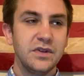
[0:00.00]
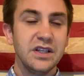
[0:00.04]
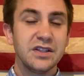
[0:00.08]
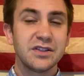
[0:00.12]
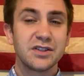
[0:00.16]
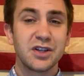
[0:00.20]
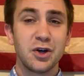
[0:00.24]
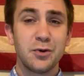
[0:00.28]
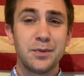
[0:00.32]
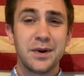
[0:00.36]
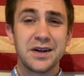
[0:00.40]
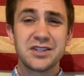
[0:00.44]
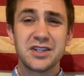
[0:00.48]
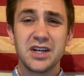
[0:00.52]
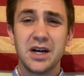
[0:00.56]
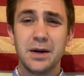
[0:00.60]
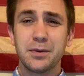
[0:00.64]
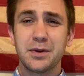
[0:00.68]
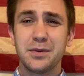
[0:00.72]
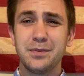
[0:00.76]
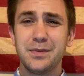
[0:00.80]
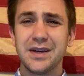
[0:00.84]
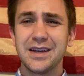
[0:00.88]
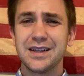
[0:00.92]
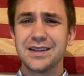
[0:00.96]
So my job
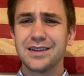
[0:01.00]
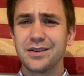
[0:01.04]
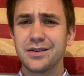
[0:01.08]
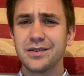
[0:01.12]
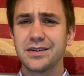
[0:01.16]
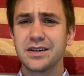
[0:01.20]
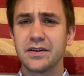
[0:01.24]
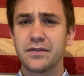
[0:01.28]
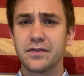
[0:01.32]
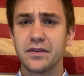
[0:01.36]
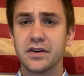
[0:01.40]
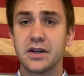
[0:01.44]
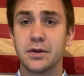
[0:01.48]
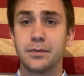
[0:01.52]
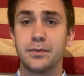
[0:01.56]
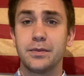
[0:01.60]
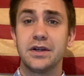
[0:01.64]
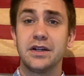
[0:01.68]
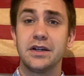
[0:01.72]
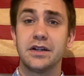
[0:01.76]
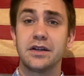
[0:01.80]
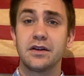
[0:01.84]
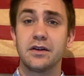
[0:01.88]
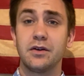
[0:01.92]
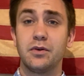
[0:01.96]
can be a little different
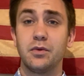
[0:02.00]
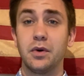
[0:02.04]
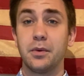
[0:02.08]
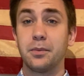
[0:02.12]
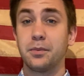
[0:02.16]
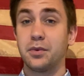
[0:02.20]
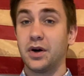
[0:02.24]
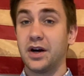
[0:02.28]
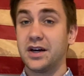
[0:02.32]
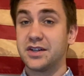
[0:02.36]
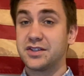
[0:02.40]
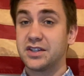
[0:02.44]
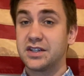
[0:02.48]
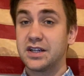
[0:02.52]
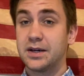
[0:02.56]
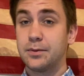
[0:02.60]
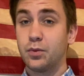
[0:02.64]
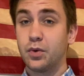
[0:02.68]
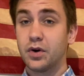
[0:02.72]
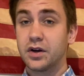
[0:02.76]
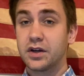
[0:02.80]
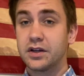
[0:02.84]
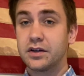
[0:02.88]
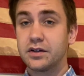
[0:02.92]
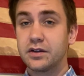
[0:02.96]
depending on what project I'm
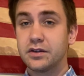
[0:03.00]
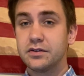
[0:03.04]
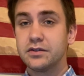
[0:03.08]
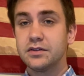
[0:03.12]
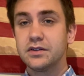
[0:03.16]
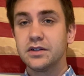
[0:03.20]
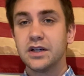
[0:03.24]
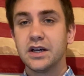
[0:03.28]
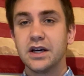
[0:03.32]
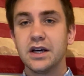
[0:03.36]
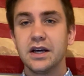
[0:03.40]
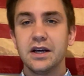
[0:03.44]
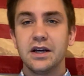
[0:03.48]
working on.